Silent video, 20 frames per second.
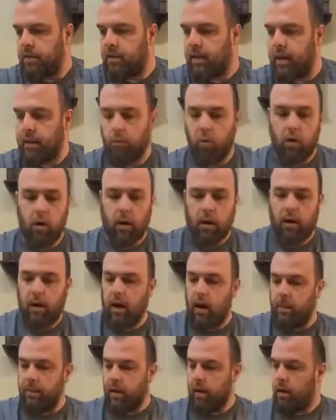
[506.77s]
take
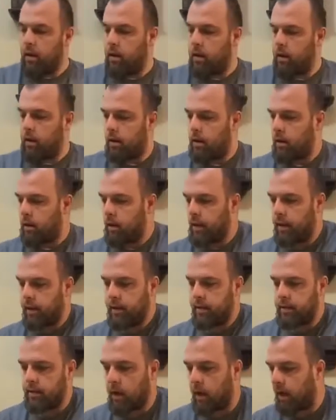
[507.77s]
Murakami.
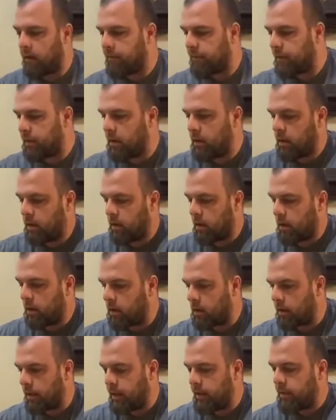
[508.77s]
He's often a
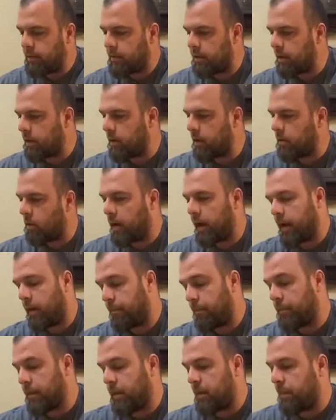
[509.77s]
little easier.
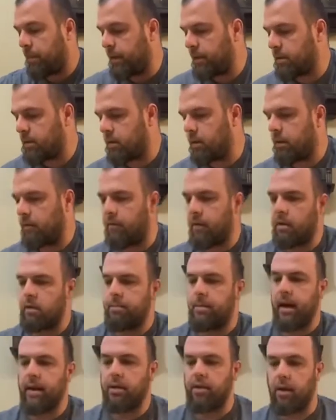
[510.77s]
Well, it depends on your first
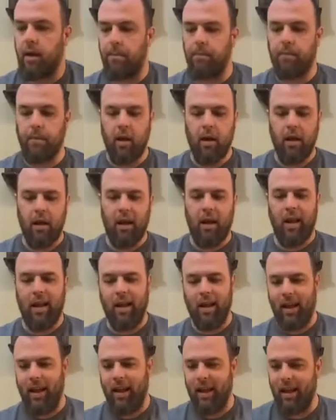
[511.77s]
matchup.
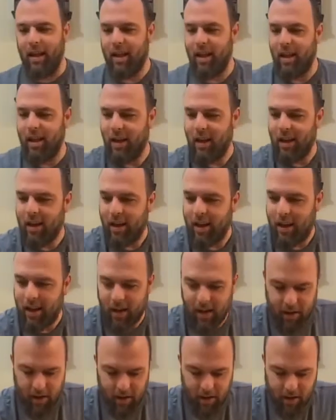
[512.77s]
In a
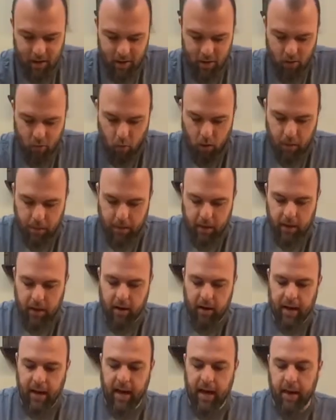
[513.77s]

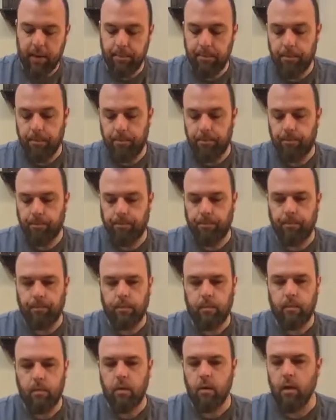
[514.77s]
1-player game,
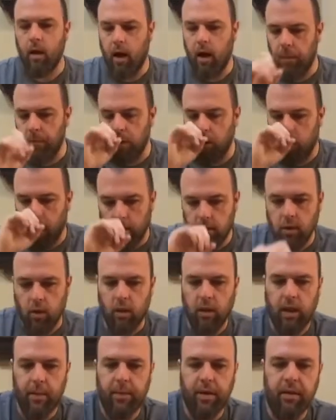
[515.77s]
you also
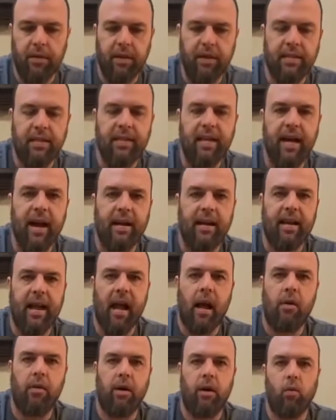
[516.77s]
limit this deck
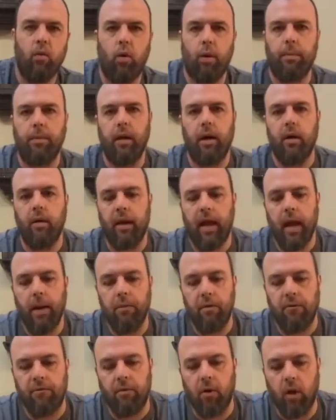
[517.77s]
down in a 1-player game
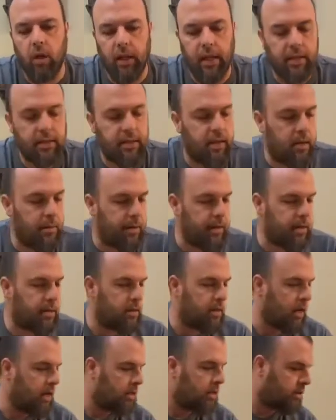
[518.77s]
to far less
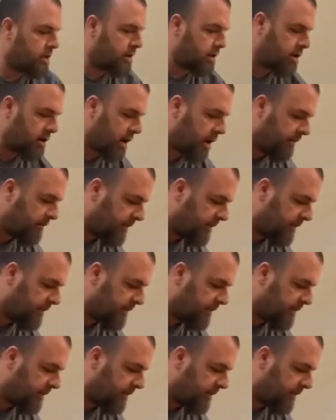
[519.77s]
enemies, so that you're not